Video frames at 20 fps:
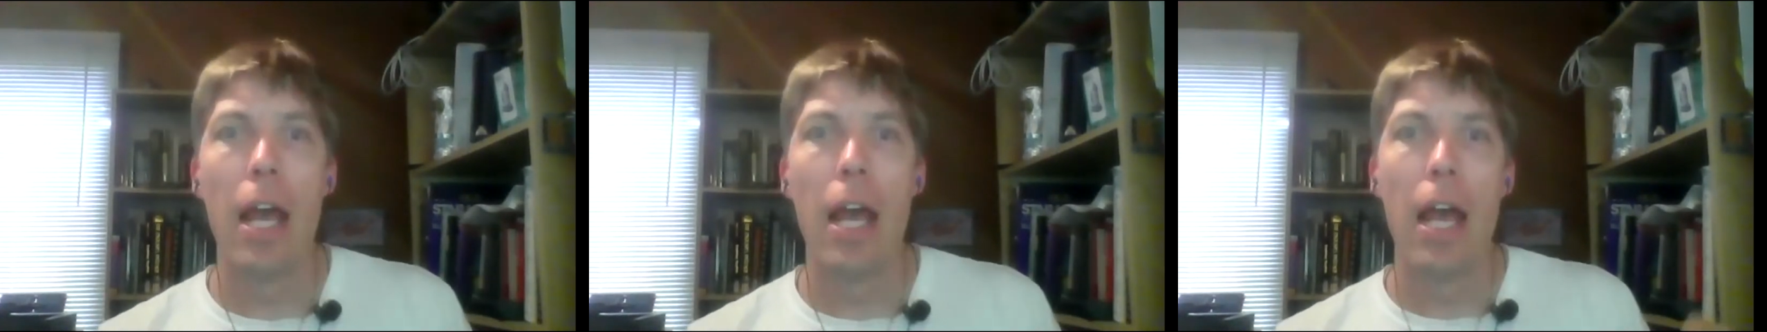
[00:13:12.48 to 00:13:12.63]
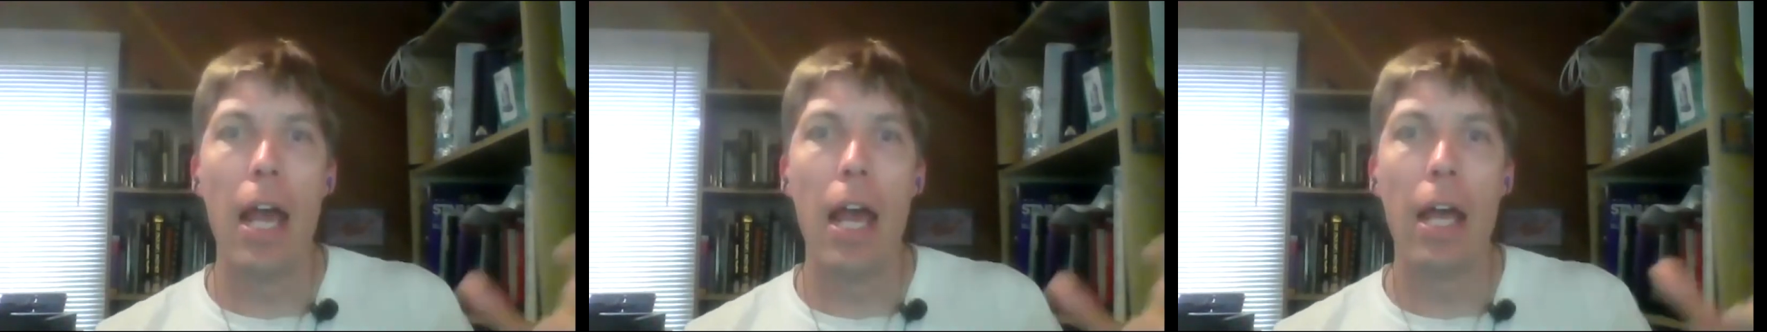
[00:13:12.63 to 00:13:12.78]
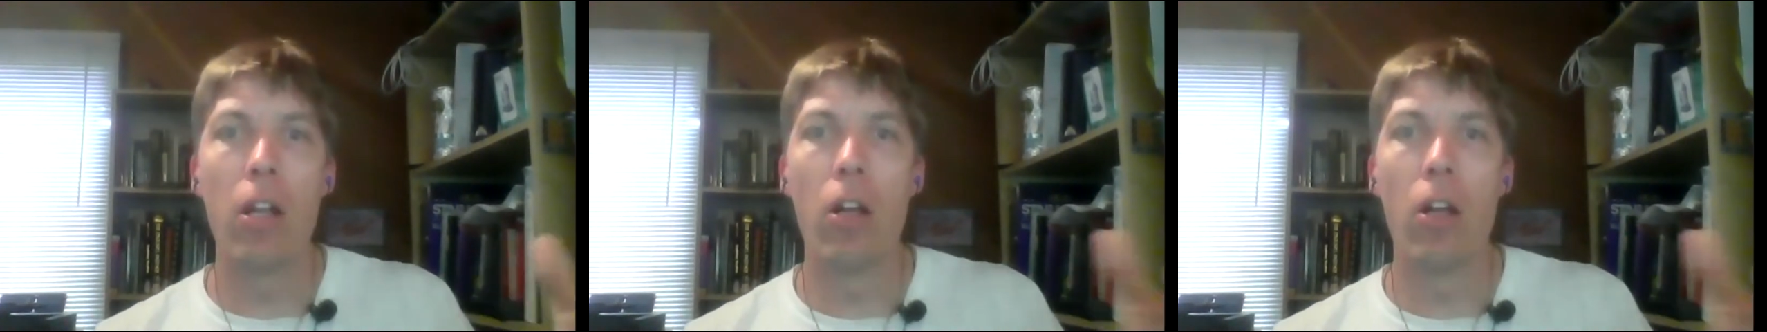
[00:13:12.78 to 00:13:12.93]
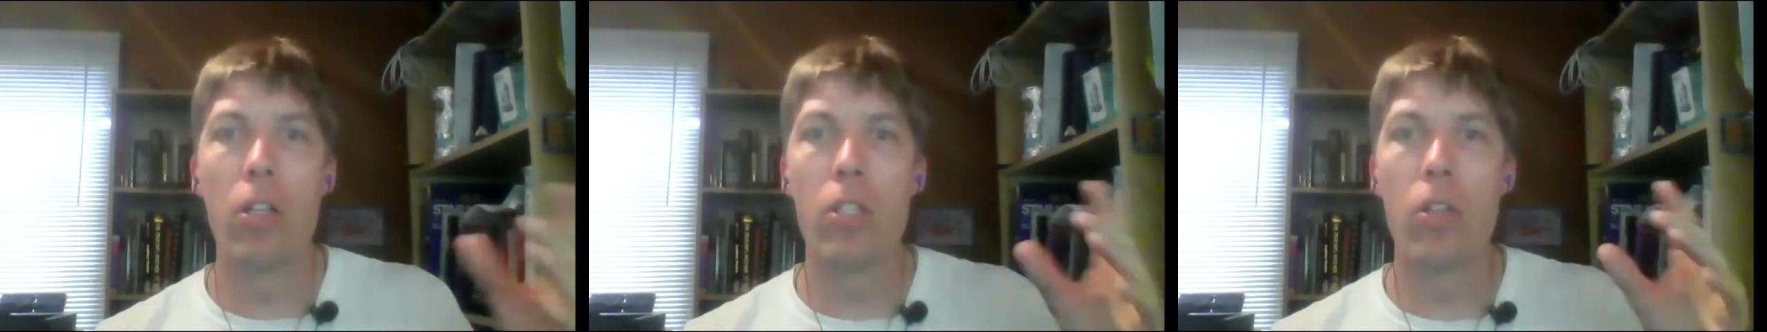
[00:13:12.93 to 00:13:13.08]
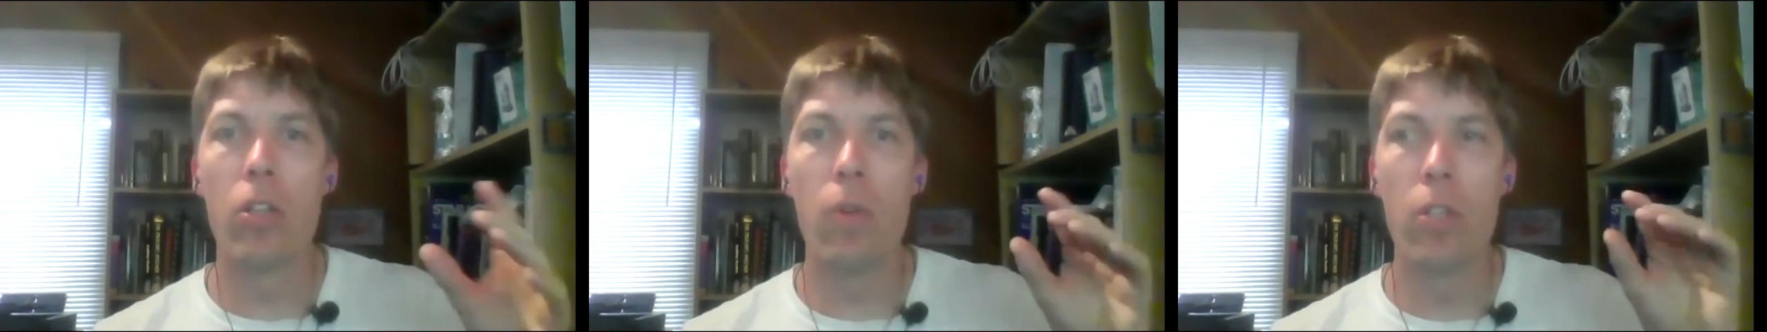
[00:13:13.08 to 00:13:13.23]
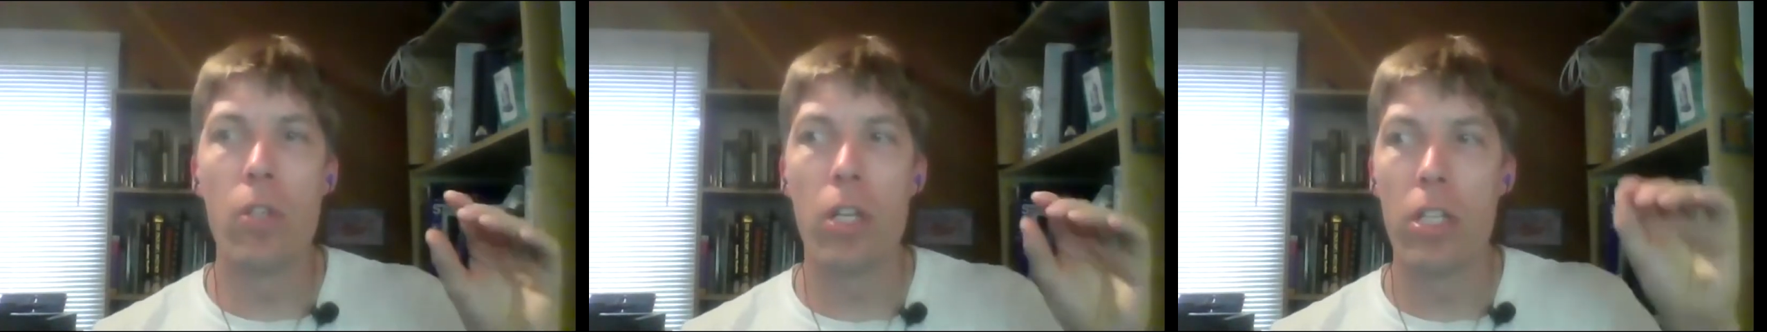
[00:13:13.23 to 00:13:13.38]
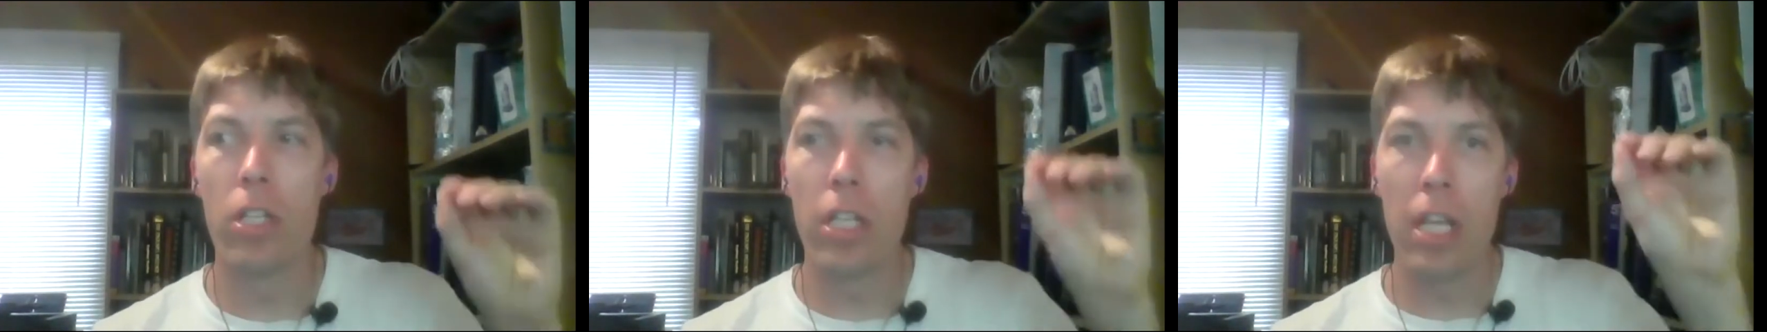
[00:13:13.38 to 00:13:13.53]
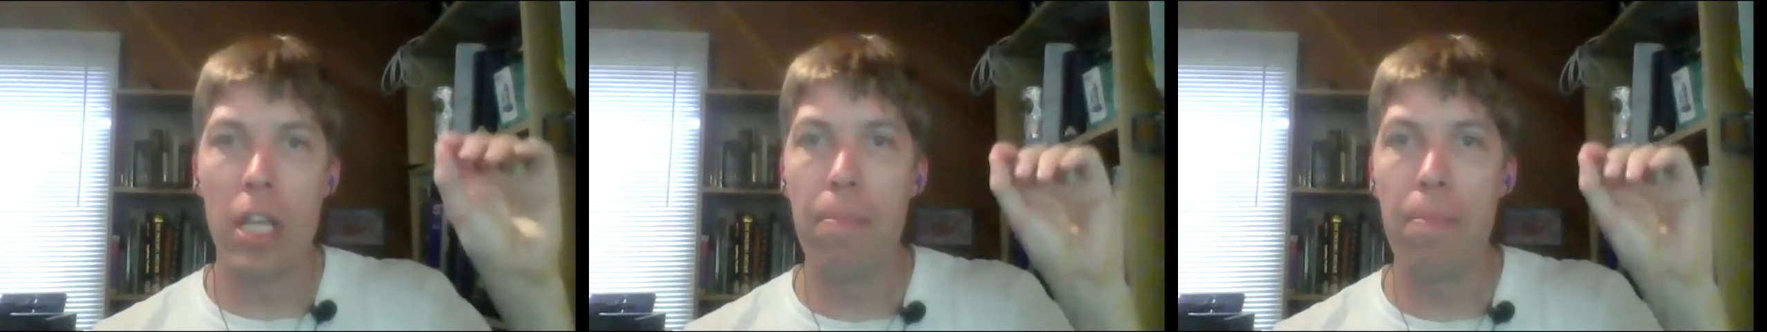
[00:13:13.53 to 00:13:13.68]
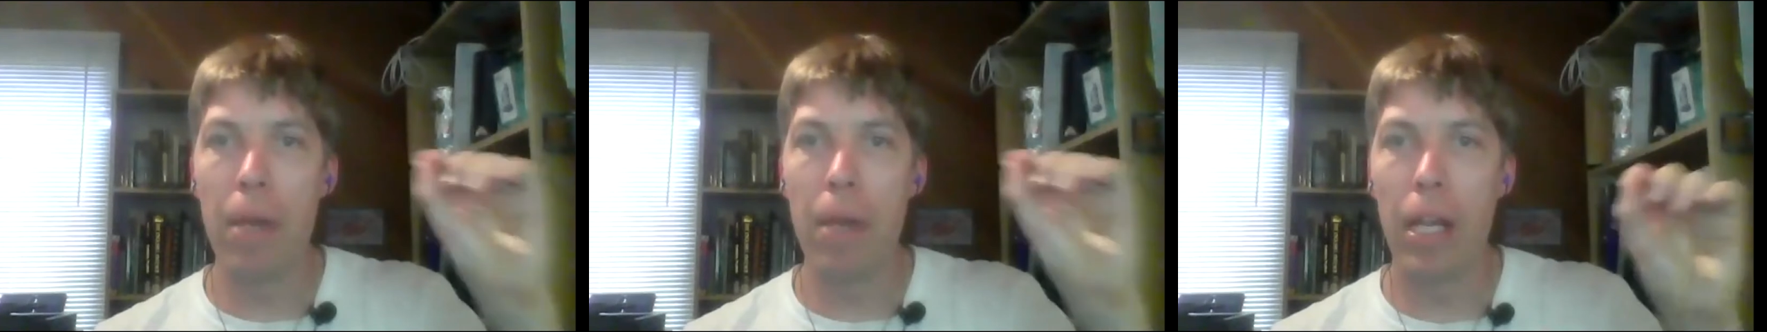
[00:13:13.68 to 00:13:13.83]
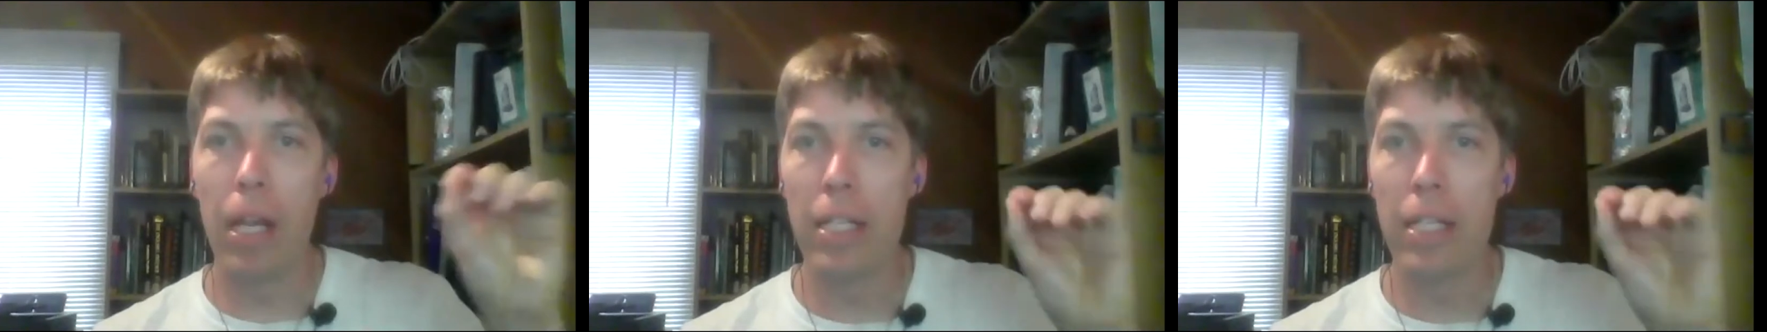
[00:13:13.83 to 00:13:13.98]
and also just
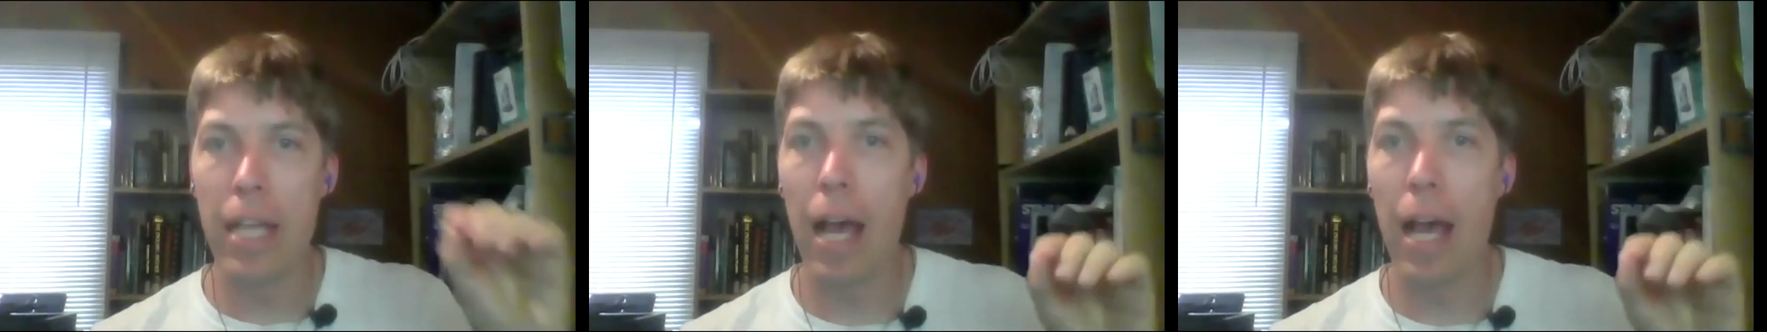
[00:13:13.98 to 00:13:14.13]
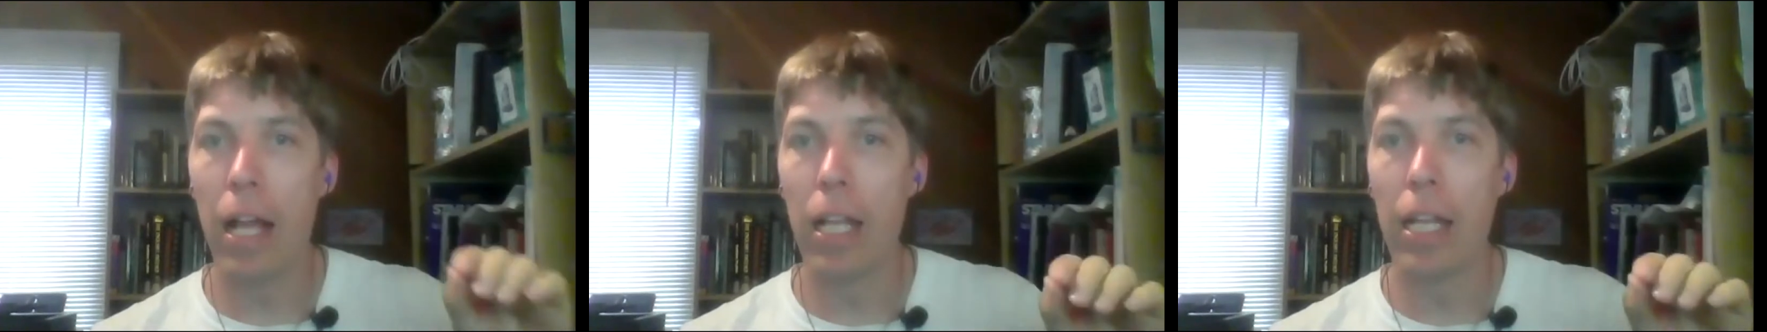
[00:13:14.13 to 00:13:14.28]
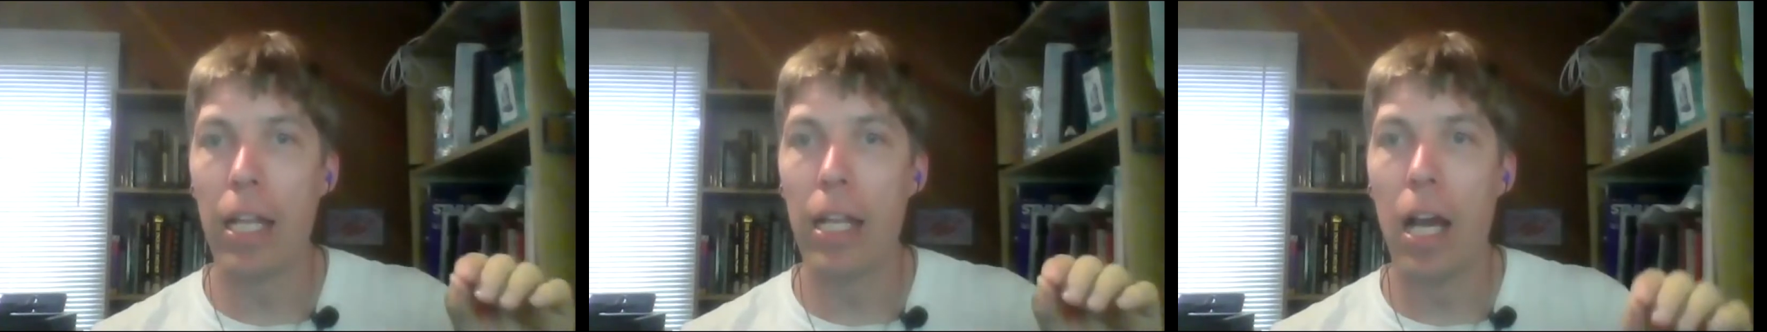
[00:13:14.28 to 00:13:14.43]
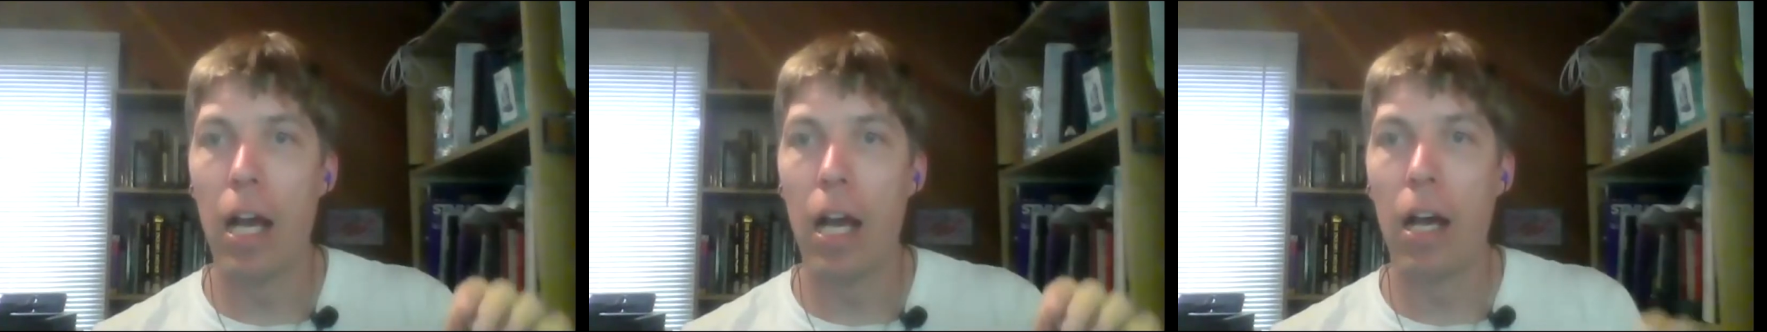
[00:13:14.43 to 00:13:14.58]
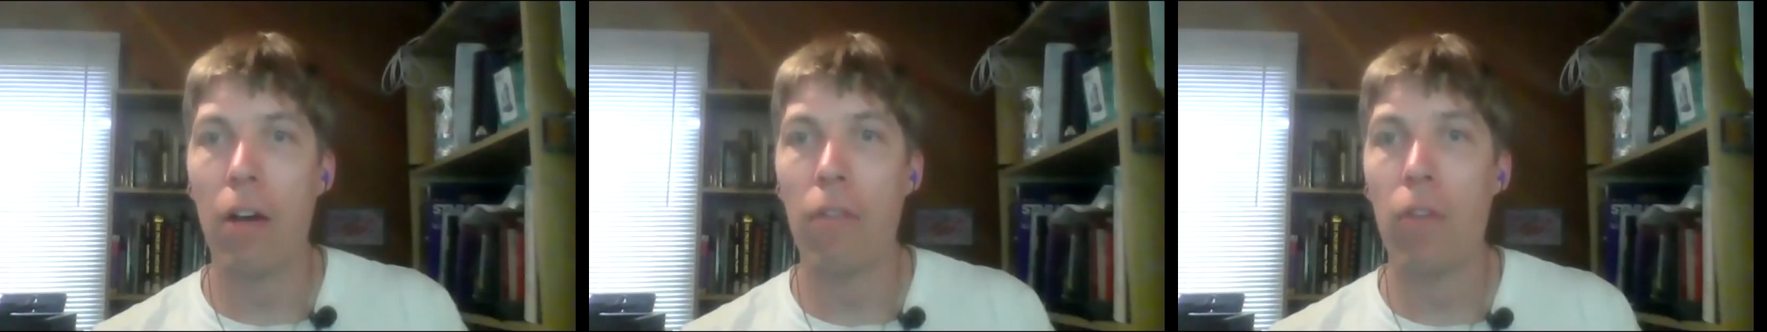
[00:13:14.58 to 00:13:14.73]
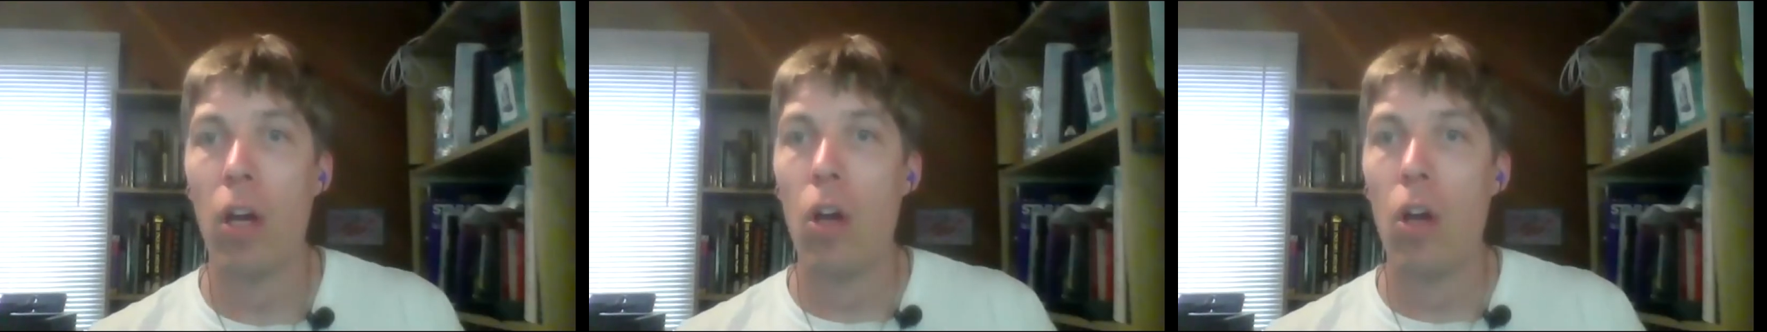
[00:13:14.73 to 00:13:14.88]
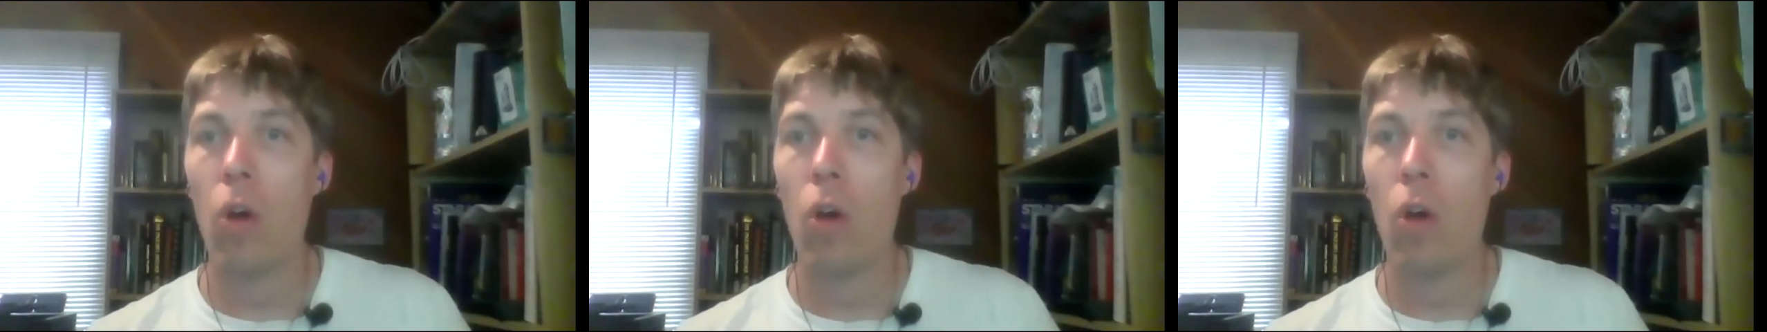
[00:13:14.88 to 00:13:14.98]
keeping a tally of